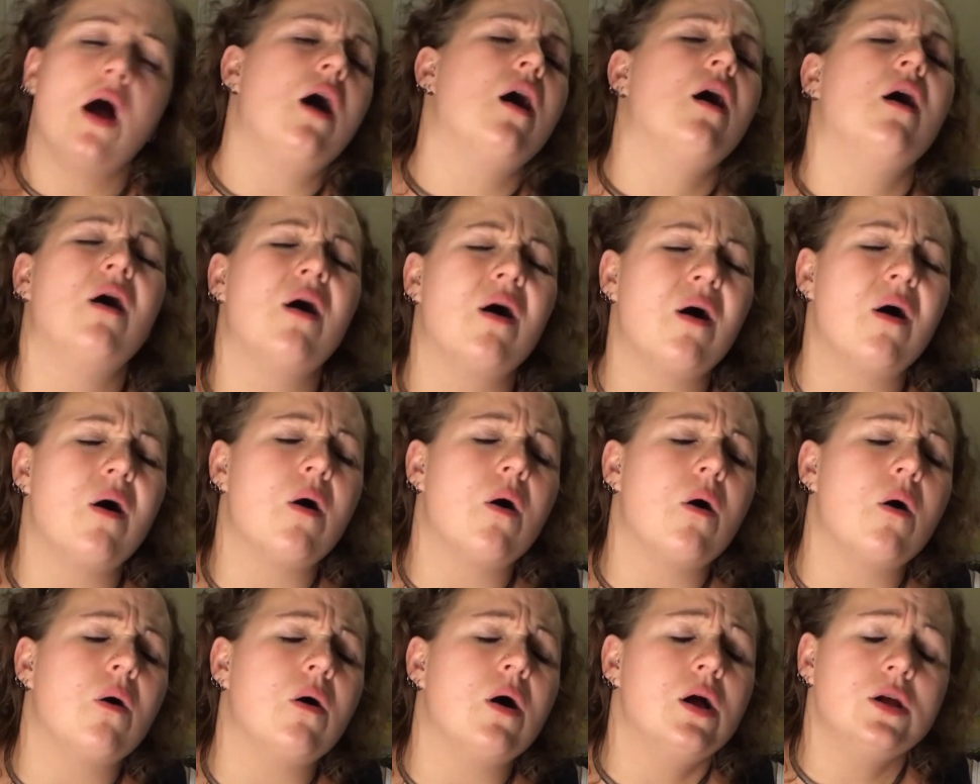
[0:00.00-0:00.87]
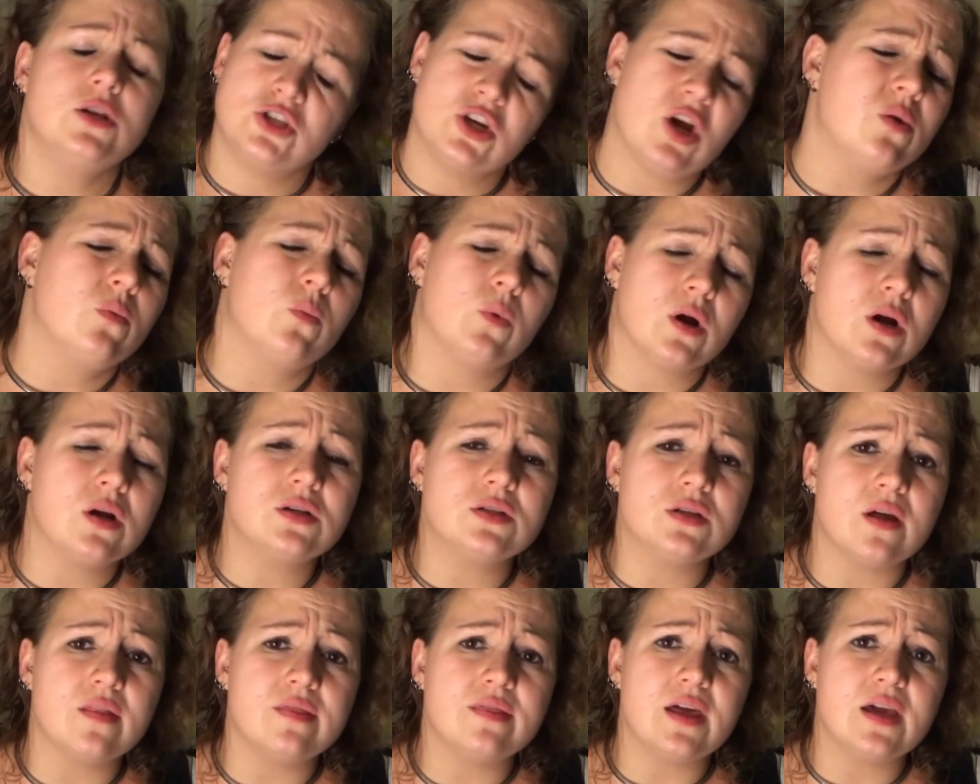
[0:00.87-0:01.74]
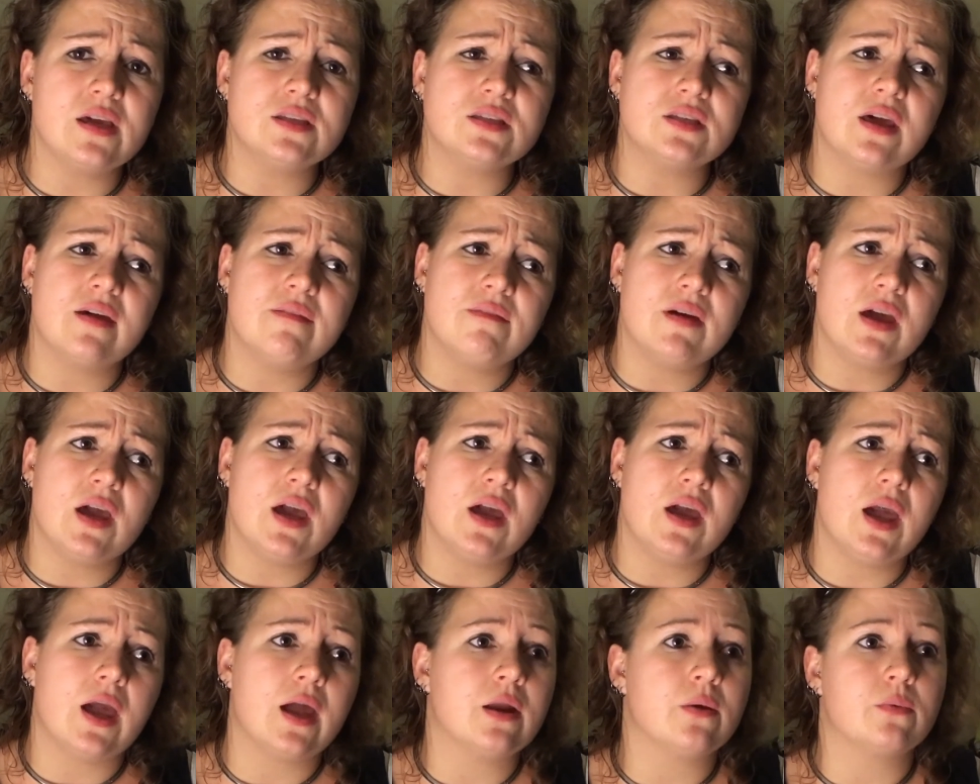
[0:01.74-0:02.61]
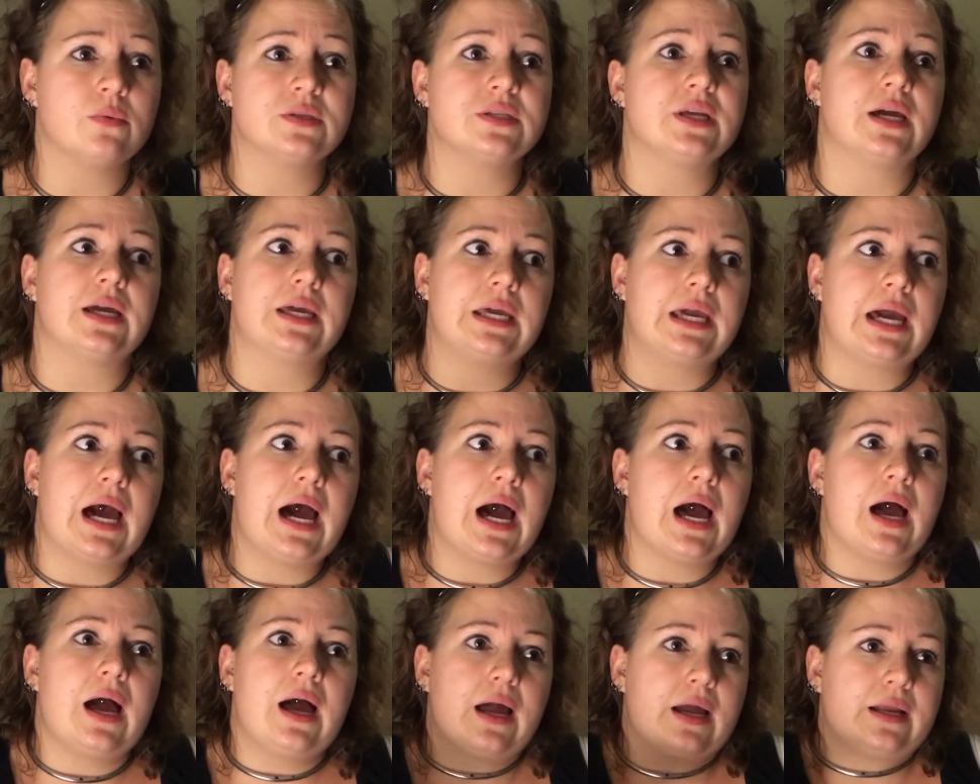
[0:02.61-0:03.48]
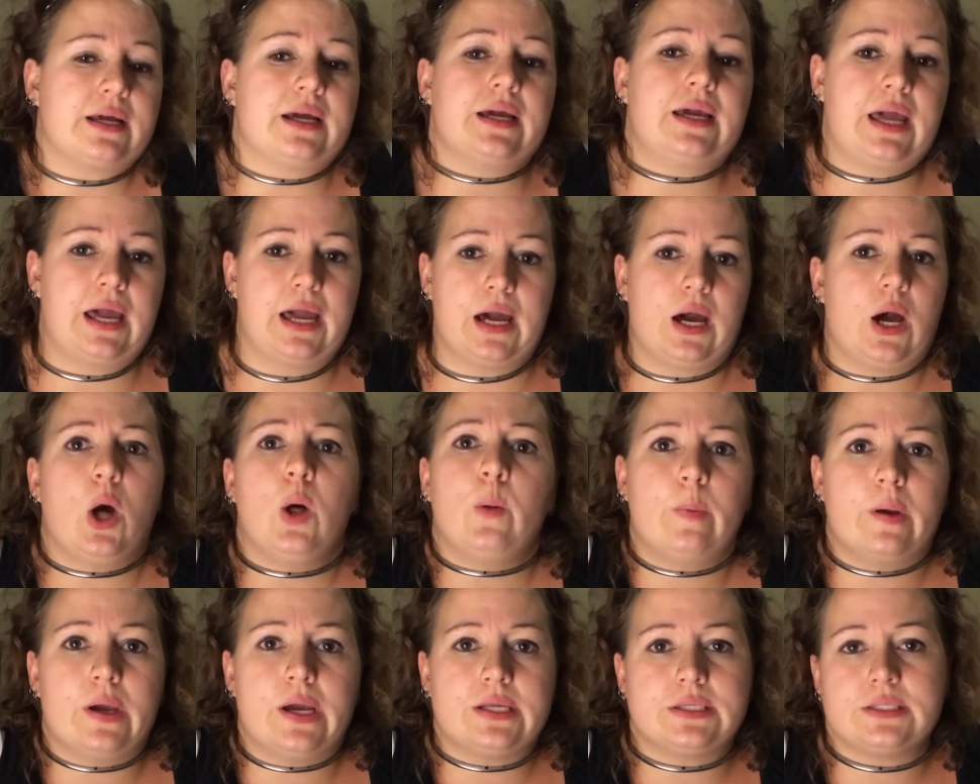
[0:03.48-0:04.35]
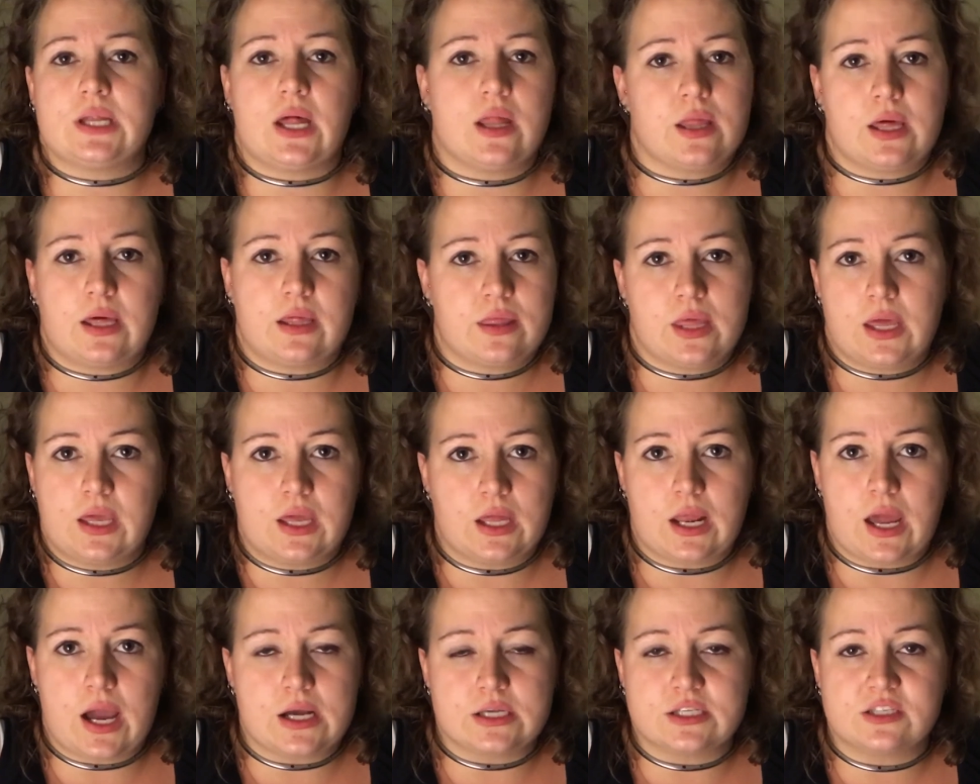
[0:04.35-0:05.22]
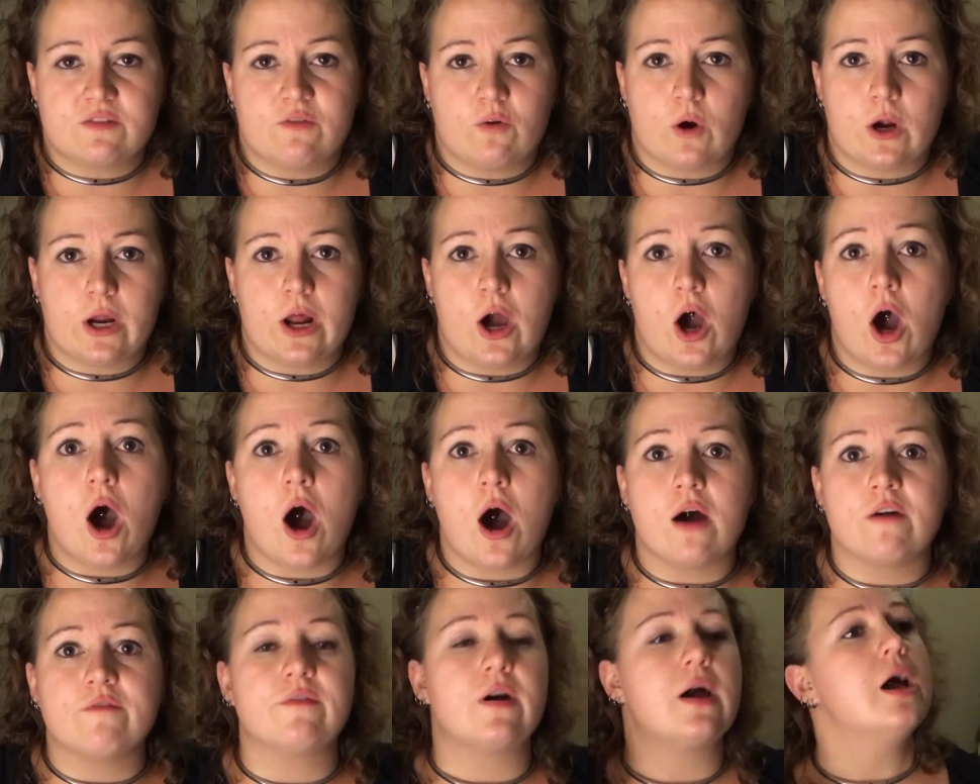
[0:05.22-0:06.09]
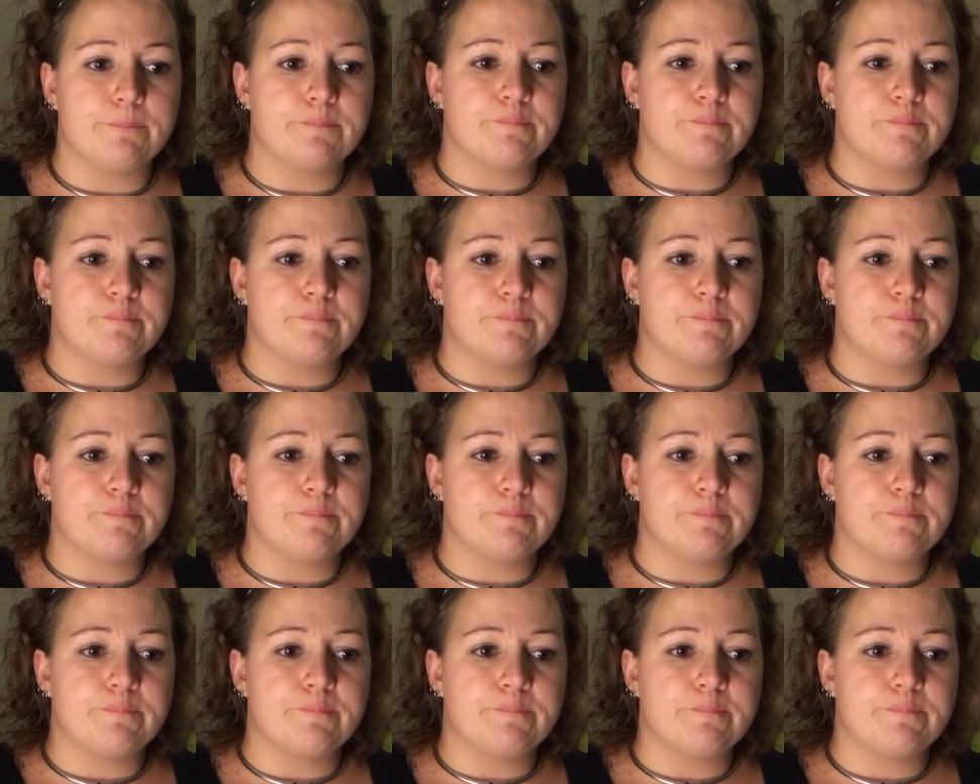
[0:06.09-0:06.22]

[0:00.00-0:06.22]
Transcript: Oh, Jon works on Thanksgiving. And it was like, yeah, and I can't help it. It's not like they can ask for it off.